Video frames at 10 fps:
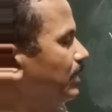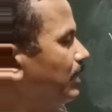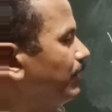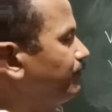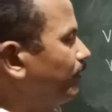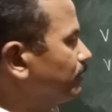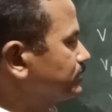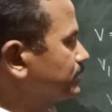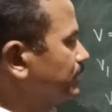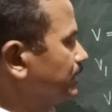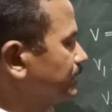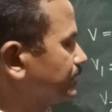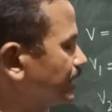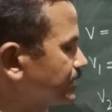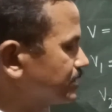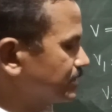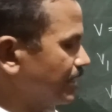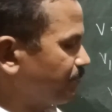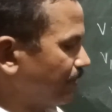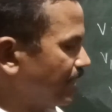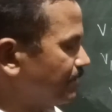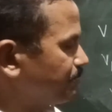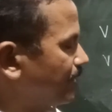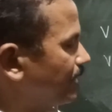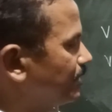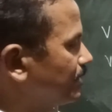a force that is applied by